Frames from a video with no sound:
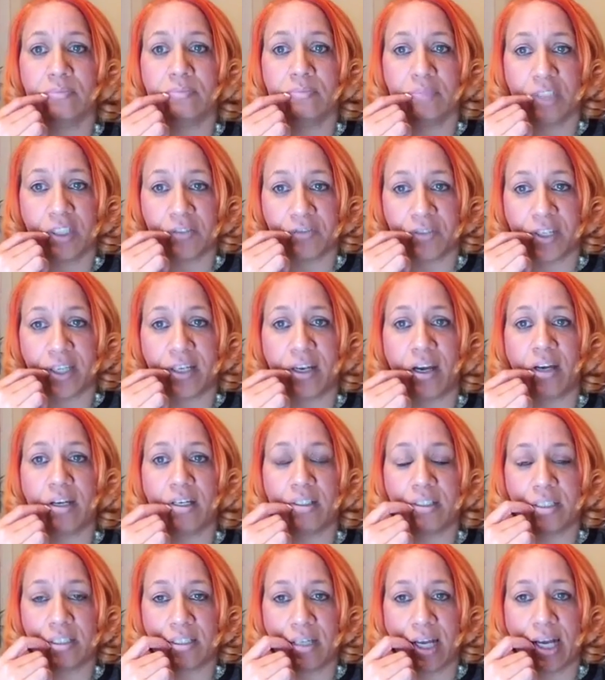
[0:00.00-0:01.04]
If they are
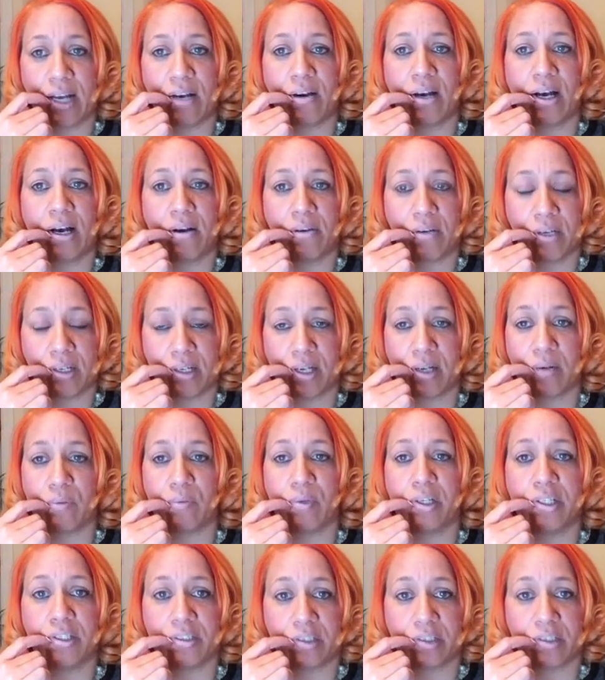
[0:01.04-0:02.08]
in denial, how can I
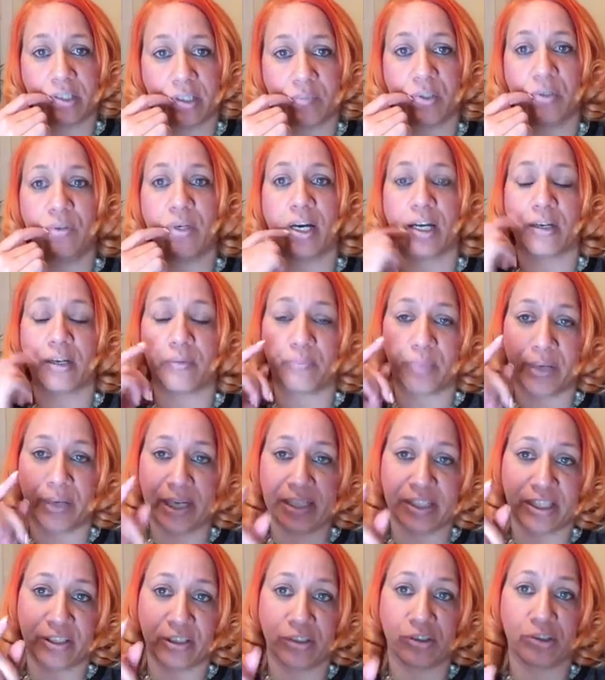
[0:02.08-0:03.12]
reach them? You got to pay
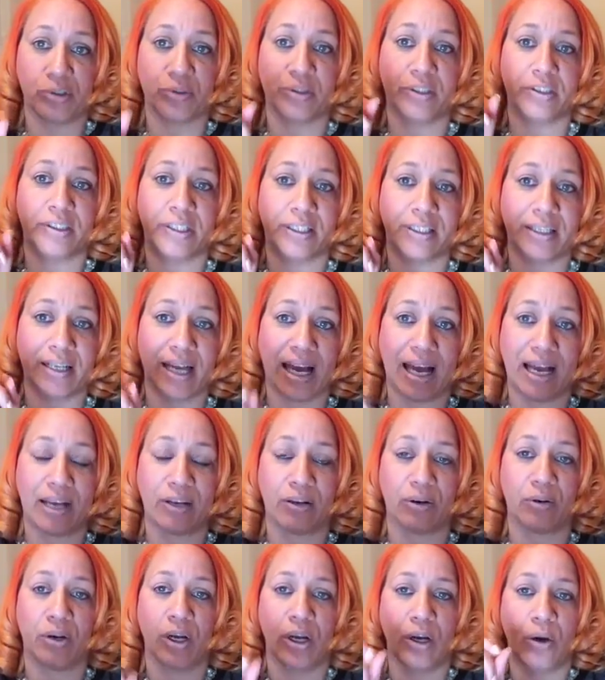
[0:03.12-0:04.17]
attention to the
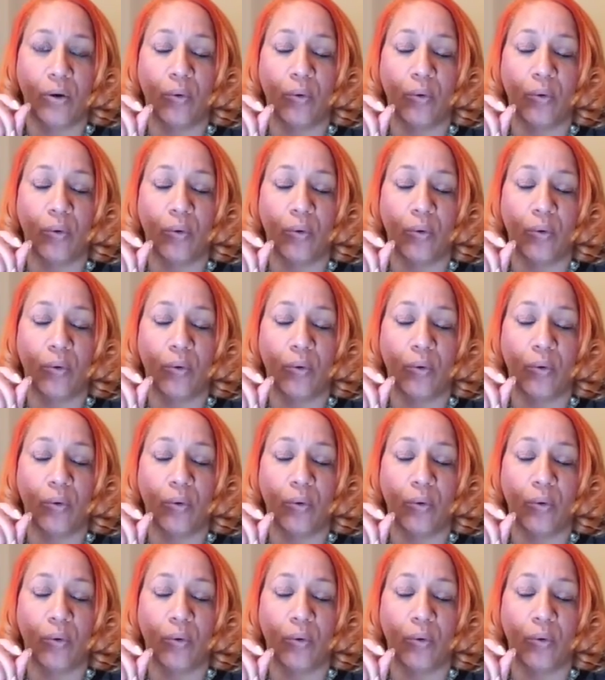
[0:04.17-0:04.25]
denial.